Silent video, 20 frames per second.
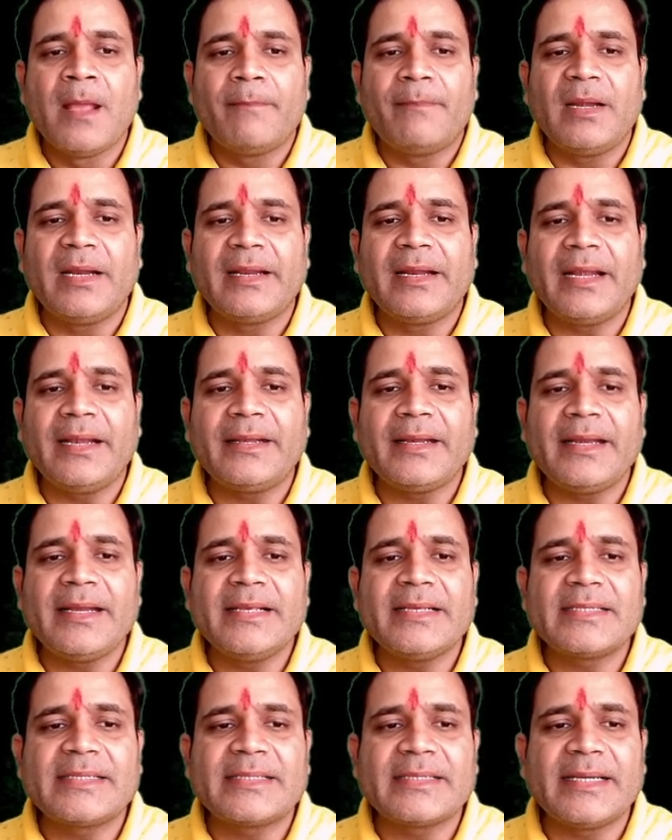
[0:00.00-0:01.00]
But
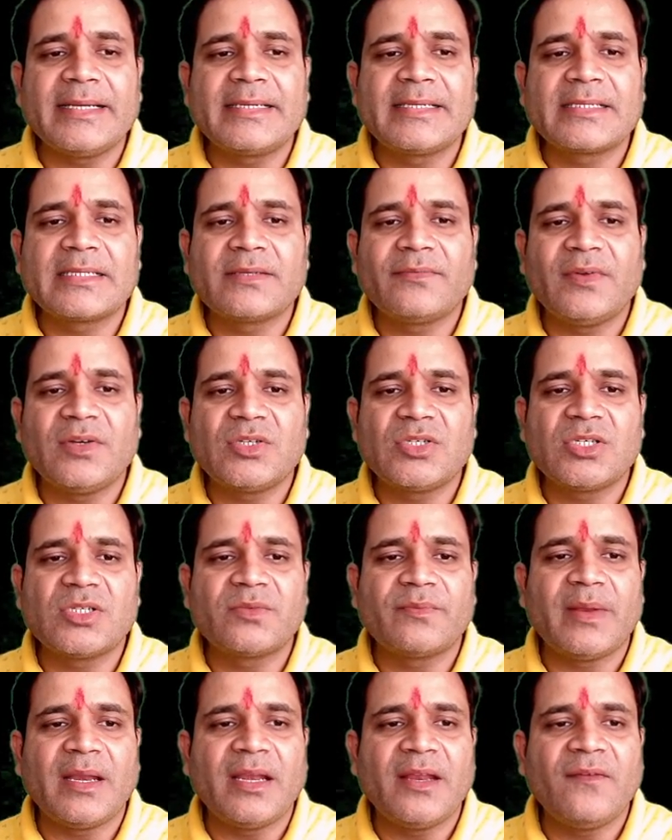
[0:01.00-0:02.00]
gelatinous sheaths, which is
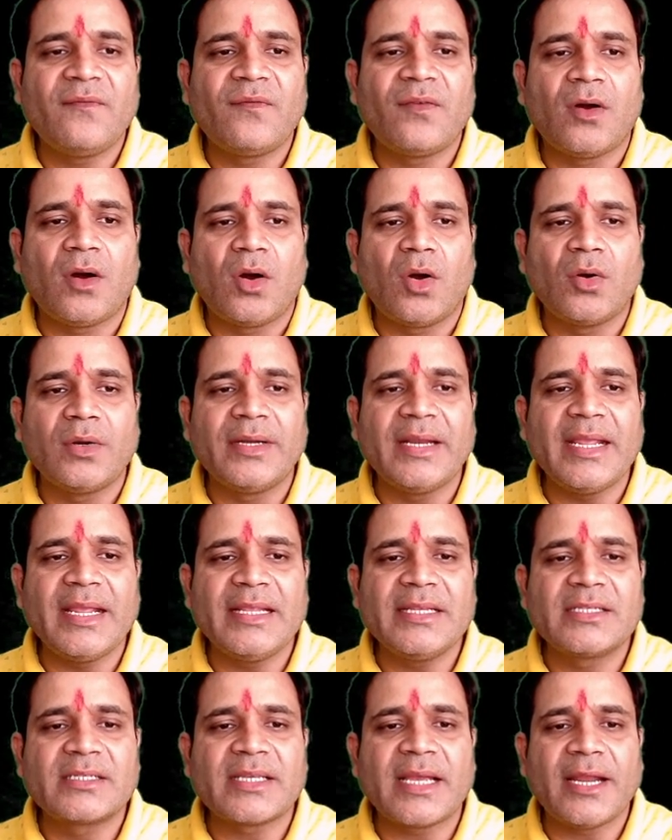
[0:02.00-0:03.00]
mainly found
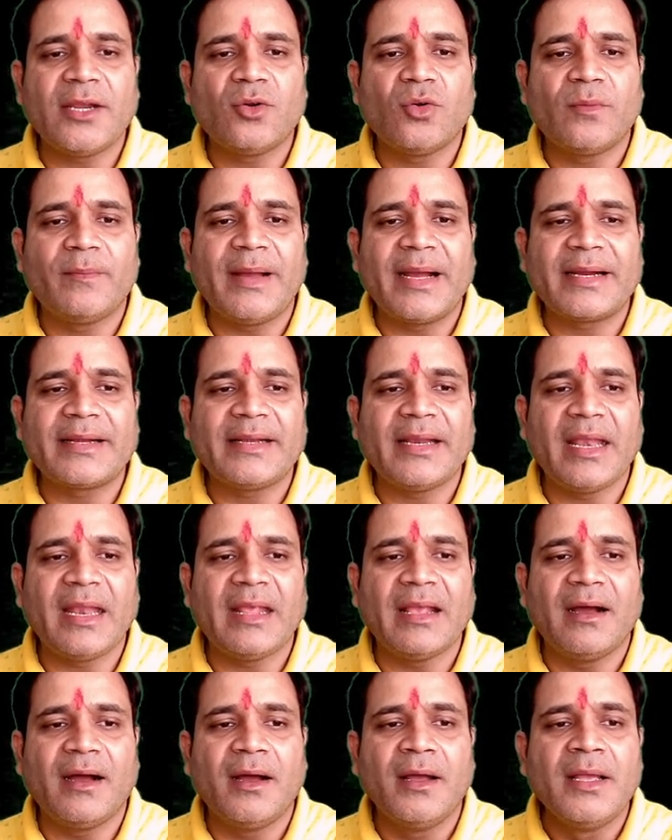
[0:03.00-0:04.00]
in
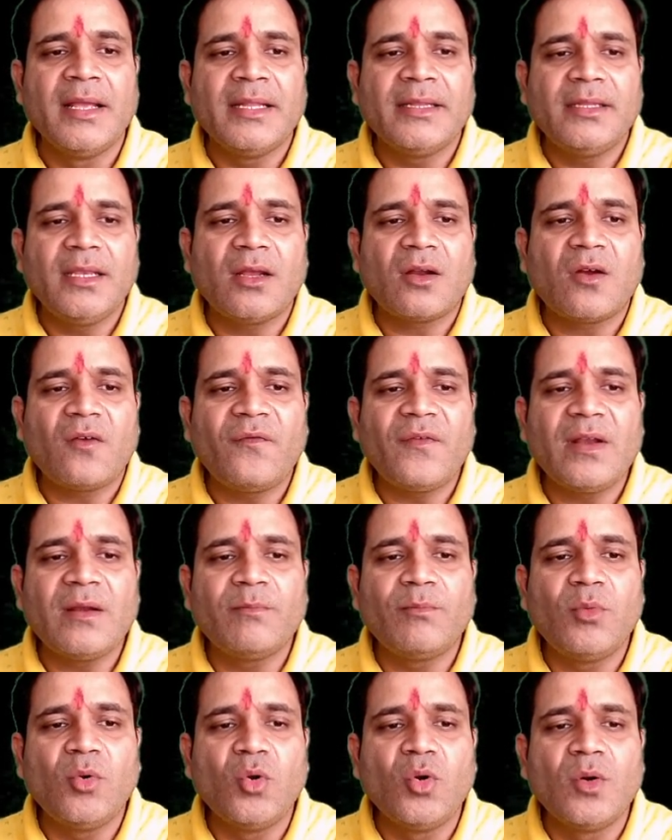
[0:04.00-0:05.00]
cyanobacteria, they are
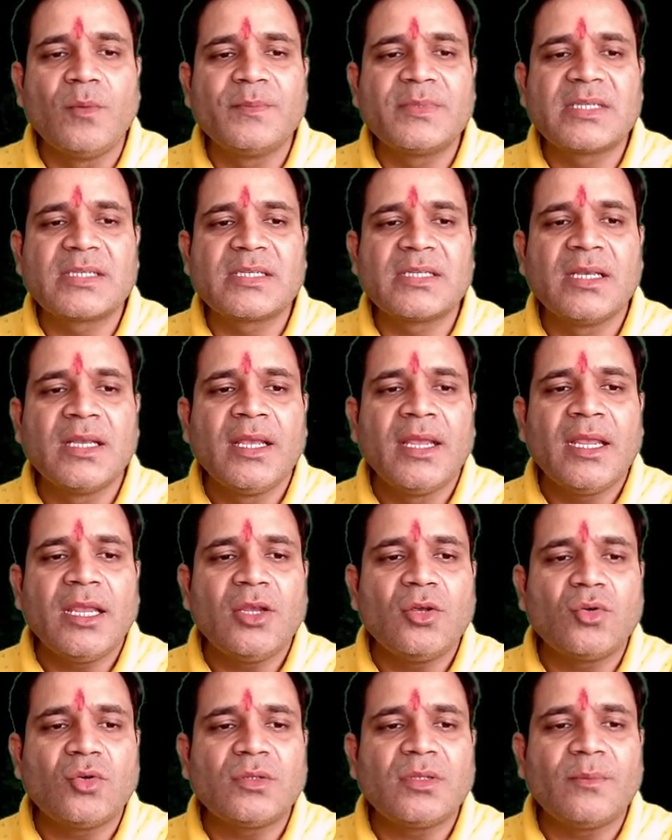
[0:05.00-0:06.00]
often blooms.
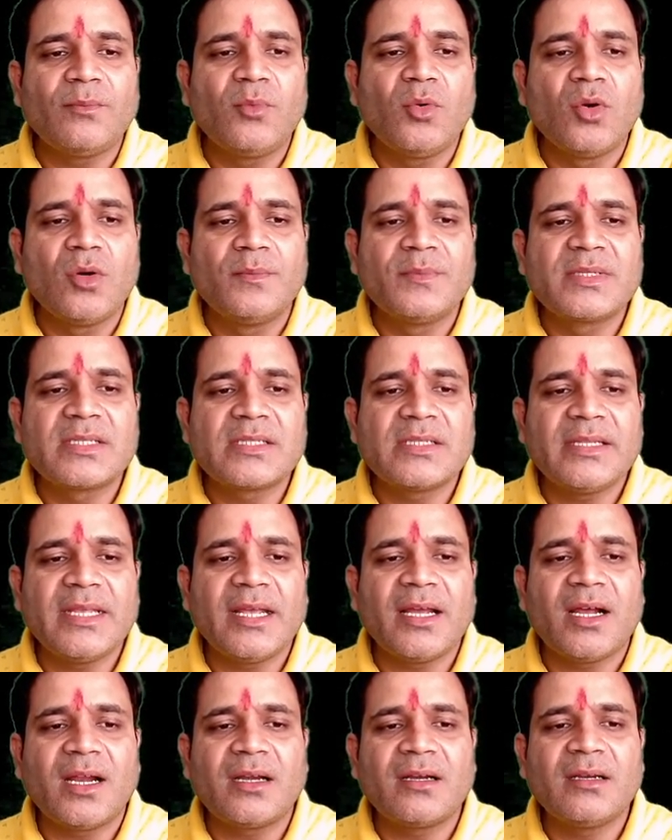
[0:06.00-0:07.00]
You know the blooms, they are